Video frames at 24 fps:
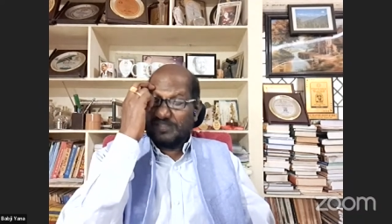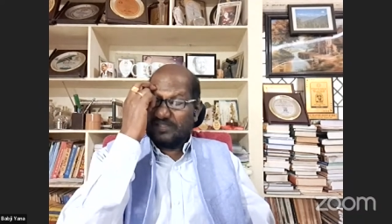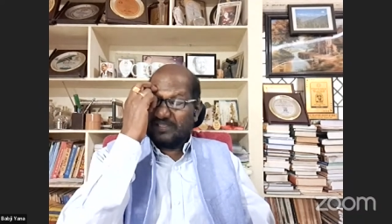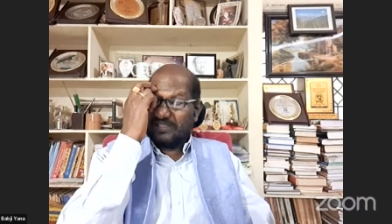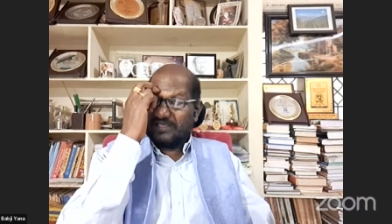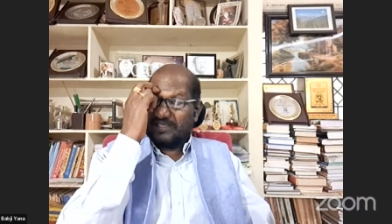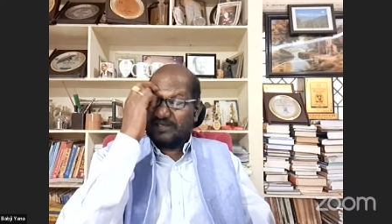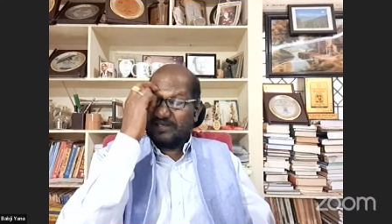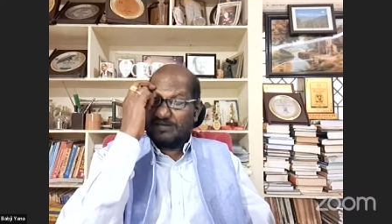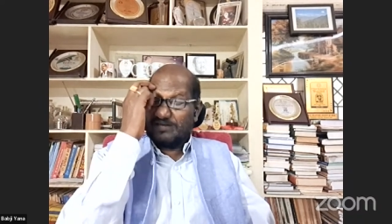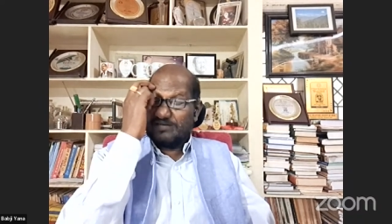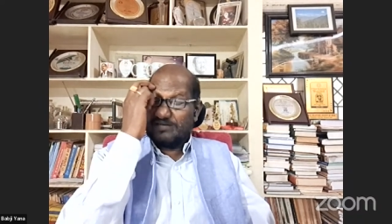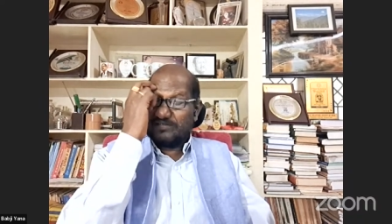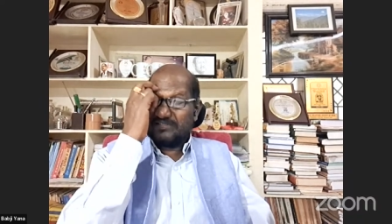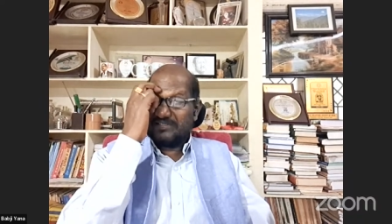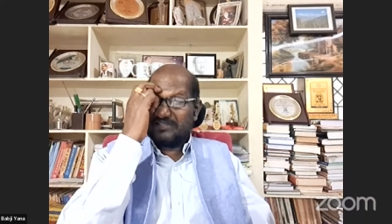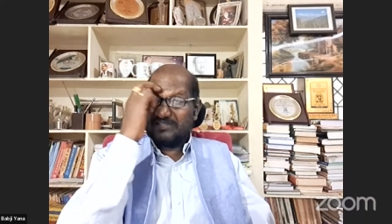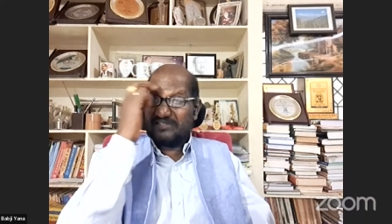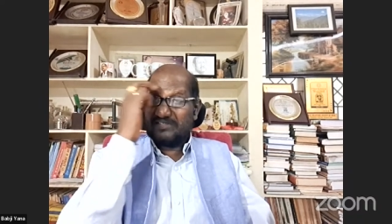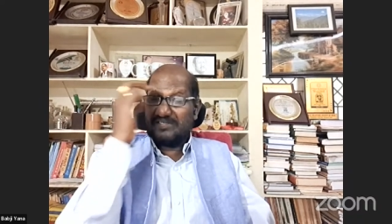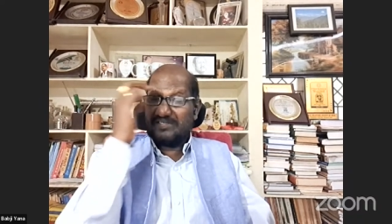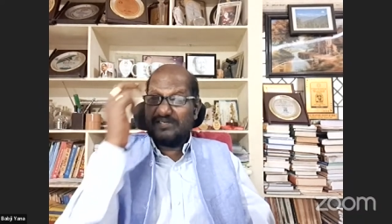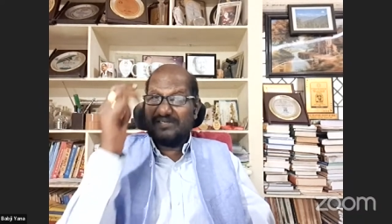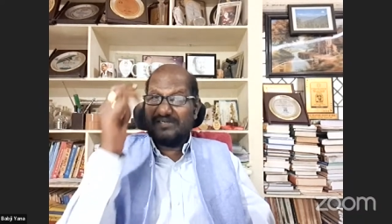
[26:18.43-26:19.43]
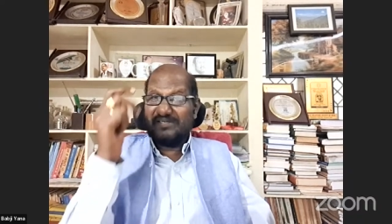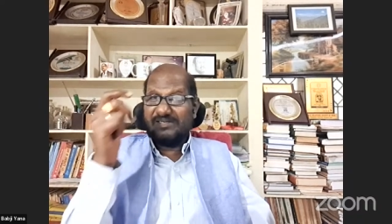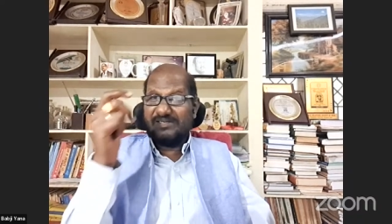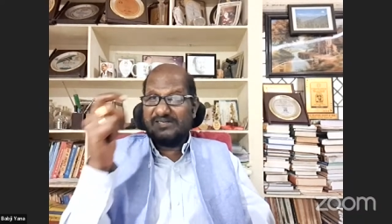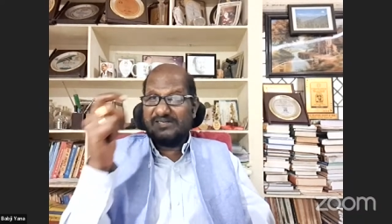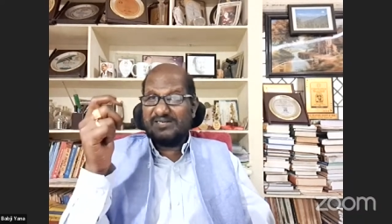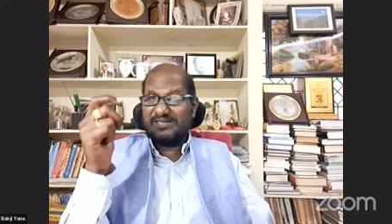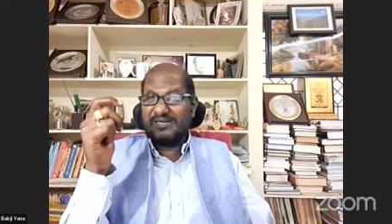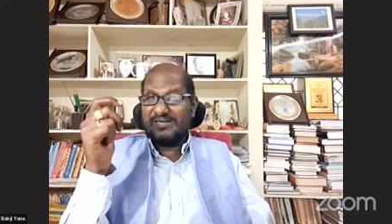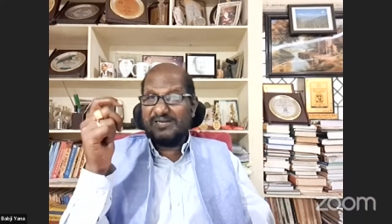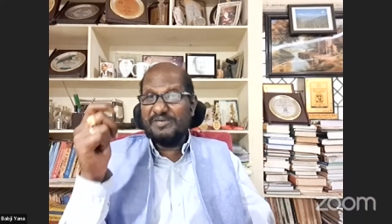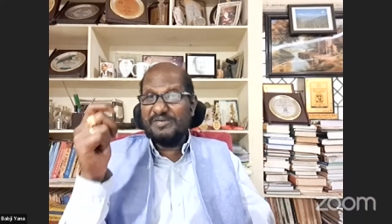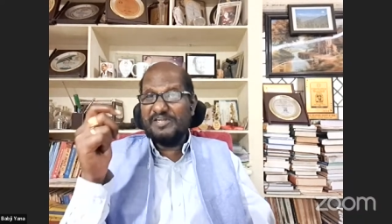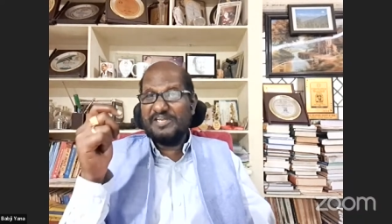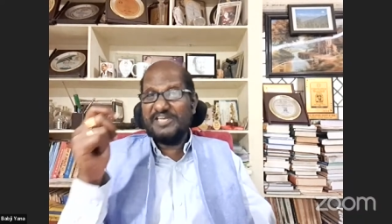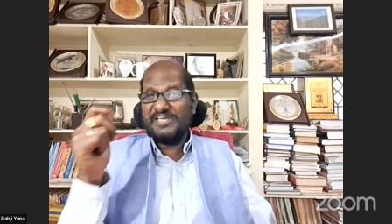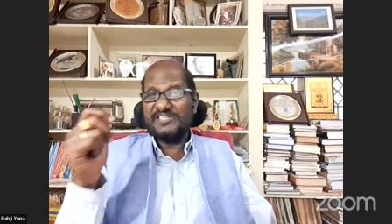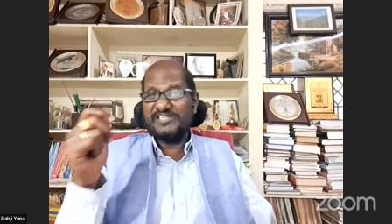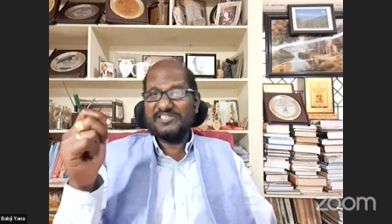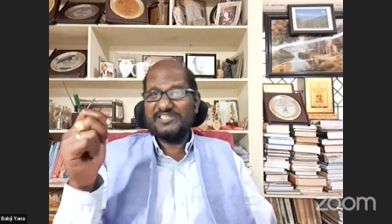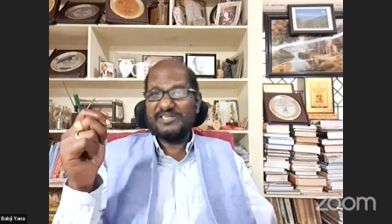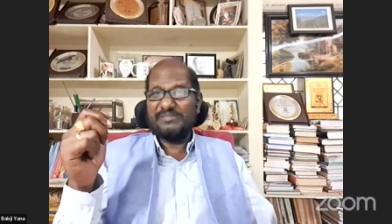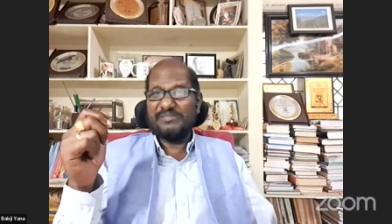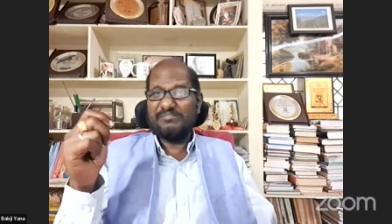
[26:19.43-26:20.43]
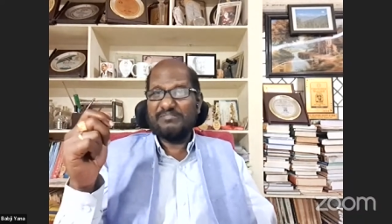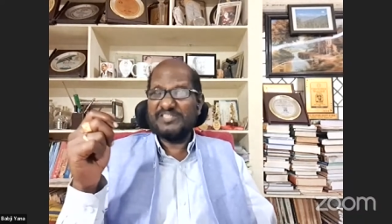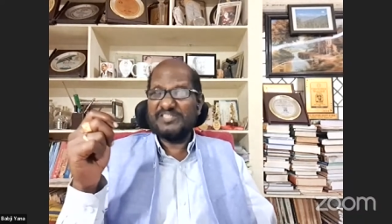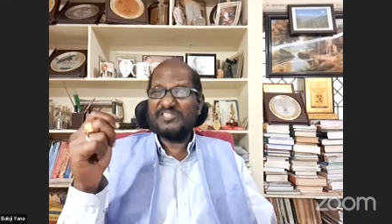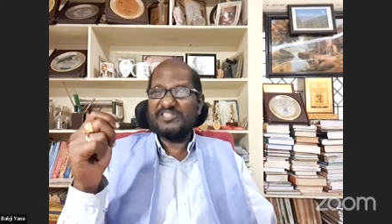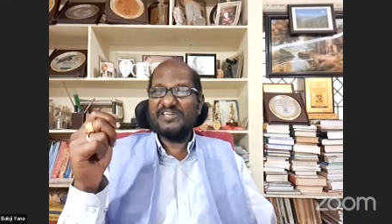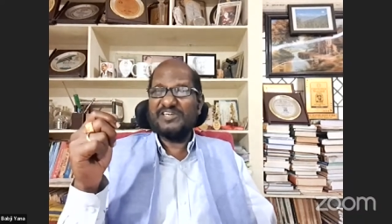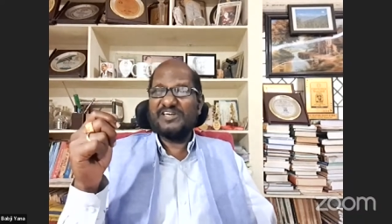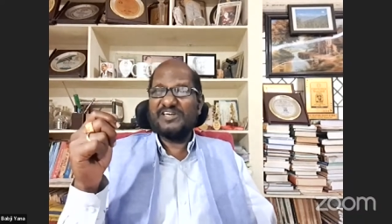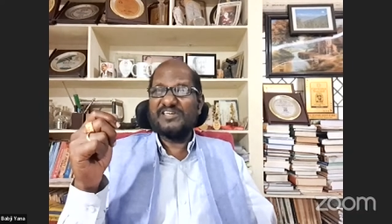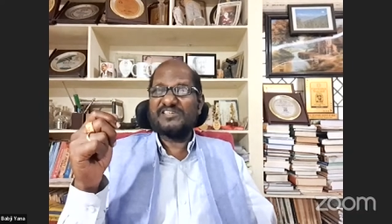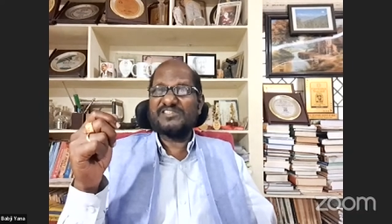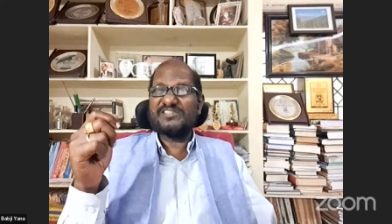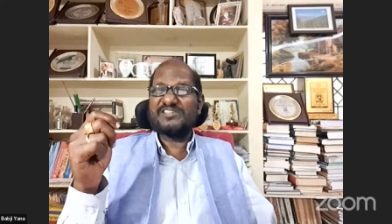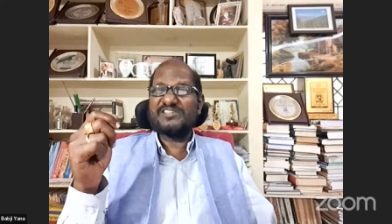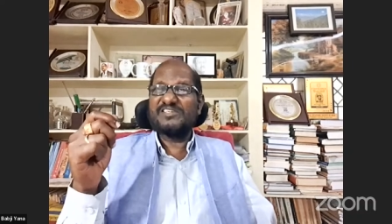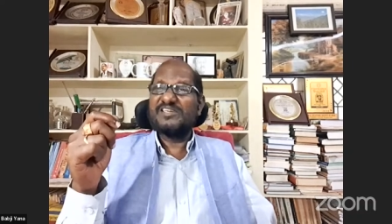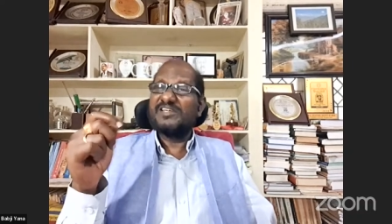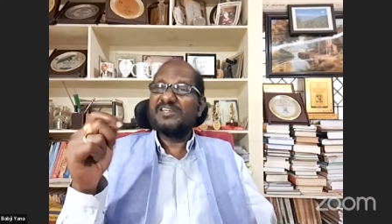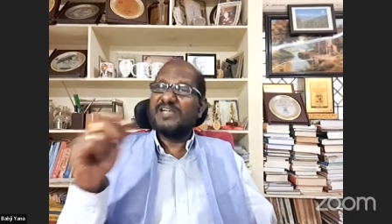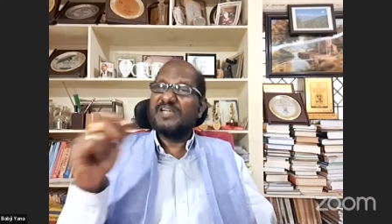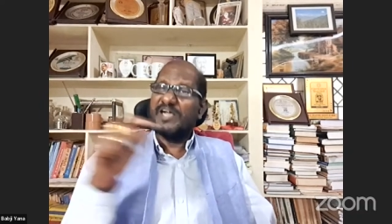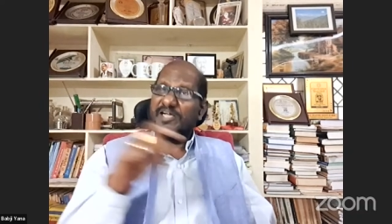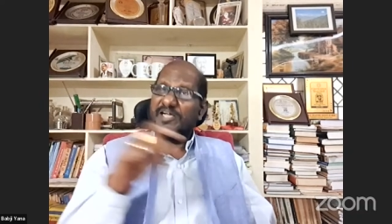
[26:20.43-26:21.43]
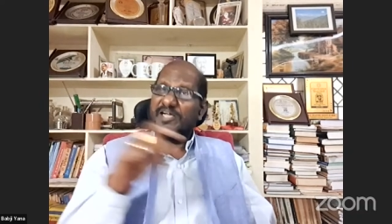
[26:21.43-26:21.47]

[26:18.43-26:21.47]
there are certain communication methods